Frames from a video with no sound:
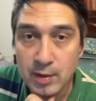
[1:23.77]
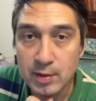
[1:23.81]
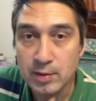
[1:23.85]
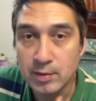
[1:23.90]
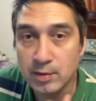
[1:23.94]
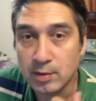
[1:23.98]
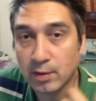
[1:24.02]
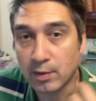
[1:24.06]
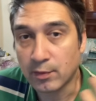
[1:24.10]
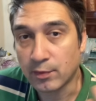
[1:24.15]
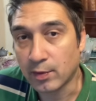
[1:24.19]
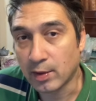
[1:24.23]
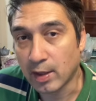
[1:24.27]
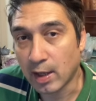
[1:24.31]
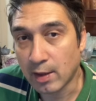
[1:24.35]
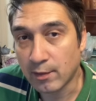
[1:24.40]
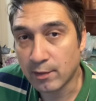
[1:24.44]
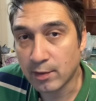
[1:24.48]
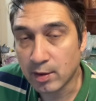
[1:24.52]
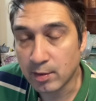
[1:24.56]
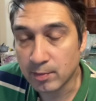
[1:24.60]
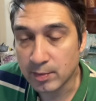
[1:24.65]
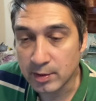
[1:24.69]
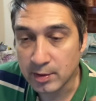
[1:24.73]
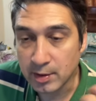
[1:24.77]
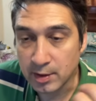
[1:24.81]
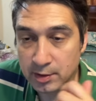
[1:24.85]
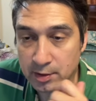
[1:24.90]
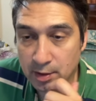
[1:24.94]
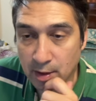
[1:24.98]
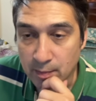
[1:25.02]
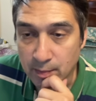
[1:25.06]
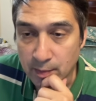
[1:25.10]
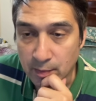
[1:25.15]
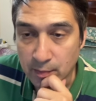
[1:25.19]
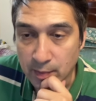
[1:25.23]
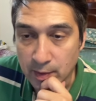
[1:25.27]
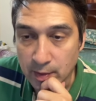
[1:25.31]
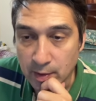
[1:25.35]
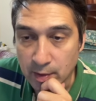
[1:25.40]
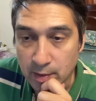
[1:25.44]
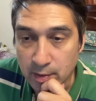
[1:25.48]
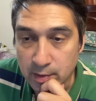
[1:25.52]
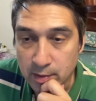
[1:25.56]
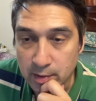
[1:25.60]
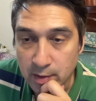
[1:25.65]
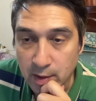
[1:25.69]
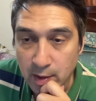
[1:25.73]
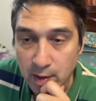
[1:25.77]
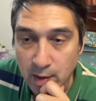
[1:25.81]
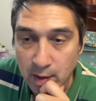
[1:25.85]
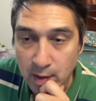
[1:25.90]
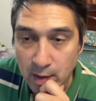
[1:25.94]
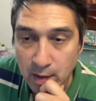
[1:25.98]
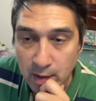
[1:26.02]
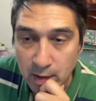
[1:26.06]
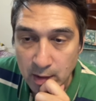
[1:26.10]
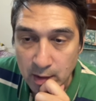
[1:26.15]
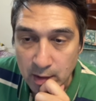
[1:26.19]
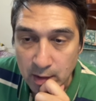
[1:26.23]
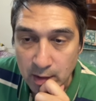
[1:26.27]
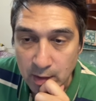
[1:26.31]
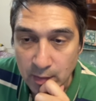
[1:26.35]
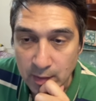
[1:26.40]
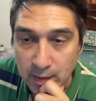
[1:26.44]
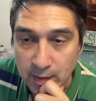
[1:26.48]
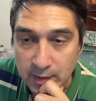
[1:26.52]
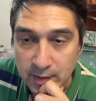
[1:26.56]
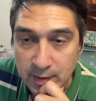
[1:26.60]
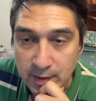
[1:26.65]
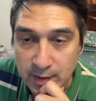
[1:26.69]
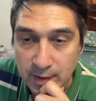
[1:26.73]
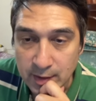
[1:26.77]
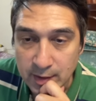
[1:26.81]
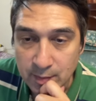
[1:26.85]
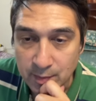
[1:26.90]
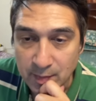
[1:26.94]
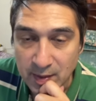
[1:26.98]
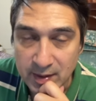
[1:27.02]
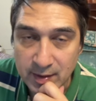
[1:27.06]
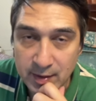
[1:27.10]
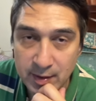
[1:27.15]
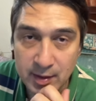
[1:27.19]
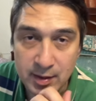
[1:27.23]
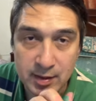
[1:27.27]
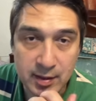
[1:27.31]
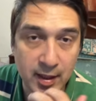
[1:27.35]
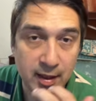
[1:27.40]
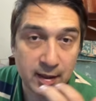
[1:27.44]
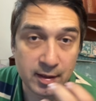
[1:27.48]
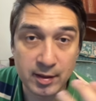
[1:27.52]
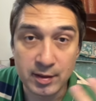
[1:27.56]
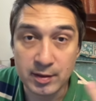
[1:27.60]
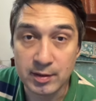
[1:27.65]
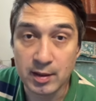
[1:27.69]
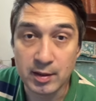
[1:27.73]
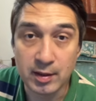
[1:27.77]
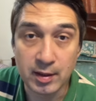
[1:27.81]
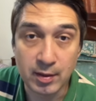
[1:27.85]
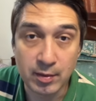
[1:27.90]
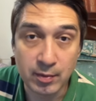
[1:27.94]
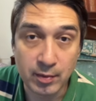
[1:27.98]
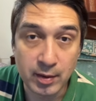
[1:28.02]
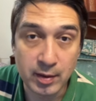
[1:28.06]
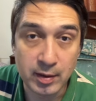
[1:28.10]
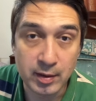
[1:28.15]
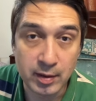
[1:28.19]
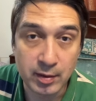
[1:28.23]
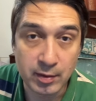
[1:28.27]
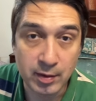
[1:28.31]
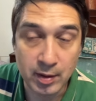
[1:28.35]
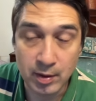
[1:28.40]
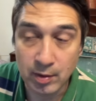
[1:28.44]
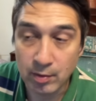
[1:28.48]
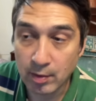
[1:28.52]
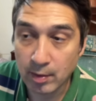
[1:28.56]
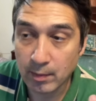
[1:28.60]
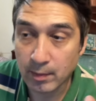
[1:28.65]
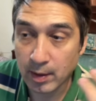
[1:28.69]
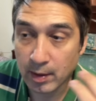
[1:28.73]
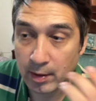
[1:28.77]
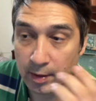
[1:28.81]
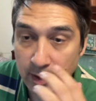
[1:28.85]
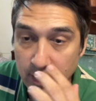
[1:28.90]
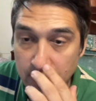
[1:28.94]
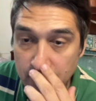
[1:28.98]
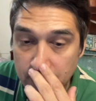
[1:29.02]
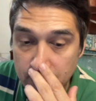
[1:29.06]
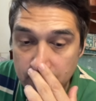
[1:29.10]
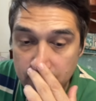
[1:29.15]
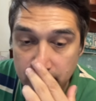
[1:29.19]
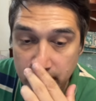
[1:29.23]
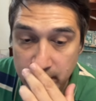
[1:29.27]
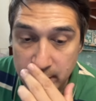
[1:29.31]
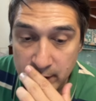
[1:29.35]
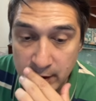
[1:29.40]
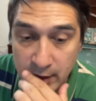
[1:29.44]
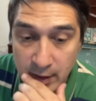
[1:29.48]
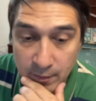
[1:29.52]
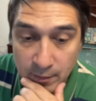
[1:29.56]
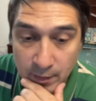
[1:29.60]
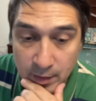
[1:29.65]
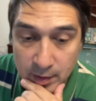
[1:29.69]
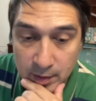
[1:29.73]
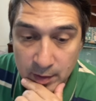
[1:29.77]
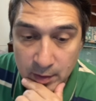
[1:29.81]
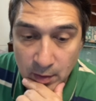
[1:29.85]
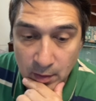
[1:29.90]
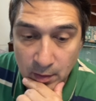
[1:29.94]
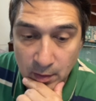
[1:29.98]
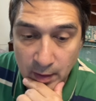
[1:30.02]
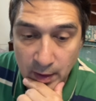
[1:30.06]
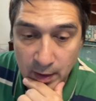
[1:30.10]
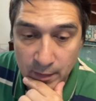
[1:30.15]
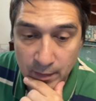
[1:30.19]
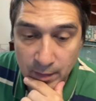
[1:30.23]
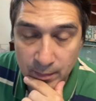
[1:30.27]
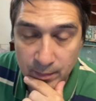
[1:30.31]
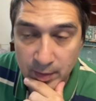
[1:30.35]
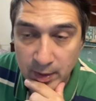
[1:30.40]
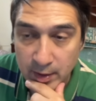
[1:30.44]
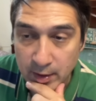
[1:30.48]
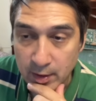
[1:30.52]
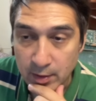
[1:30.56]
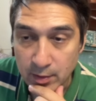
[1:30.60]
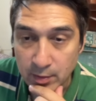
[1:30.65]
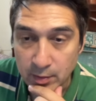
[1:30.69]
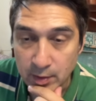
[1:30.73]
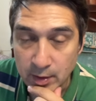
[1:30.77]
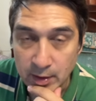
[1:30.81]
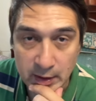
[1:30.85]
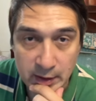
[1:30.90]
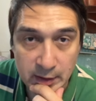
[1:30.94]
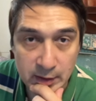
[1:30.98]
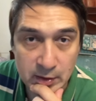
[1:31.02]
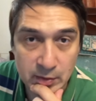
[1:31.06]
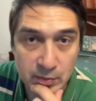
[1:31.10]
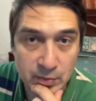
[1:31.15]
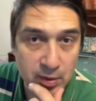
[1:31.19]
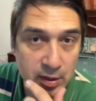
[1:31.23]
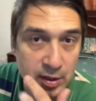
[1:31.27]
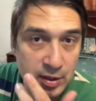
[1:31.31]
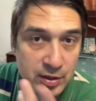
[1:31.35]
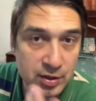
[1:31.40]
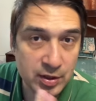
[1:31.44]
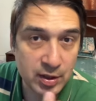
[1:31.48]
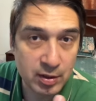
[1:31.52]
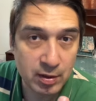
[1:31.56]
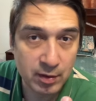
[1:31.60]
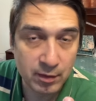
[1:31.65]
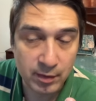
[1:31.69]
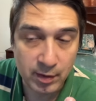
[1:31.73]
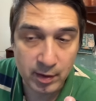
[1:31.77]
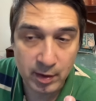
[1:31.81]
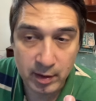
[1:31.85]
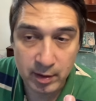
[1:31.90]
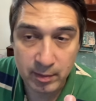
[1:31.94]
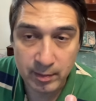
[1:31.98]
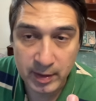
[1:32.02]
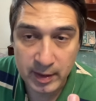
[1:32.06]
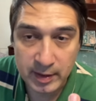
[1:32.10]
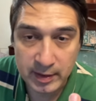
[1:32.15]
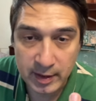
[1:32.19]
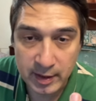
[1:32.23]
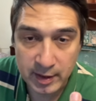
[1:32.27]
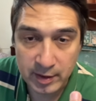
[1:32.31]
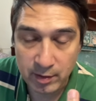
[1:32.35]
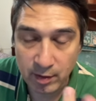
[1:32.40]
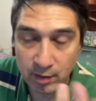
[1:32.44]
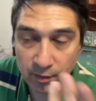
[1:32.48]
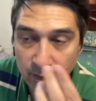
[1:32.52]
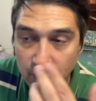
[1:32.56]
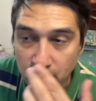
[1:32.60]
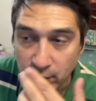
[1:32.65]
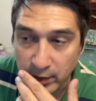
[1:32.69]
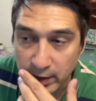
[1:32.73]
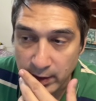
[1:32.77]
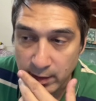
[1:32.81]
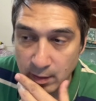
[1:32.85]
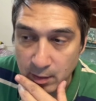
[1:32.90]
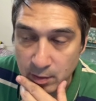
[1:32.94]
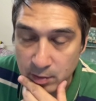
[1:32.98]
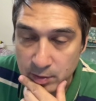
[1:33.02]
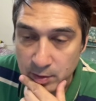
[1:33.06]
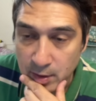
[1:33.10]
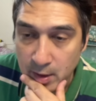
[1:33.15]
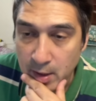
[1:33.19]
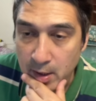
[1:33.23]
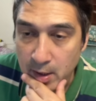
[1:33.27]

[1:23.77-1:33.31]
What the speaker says: So if you have Hermes Desktop in Windows, you will see this message and there's nothing really you can do about it at this stage, even though I've updated to the latest version of Hermes Agent from Windows.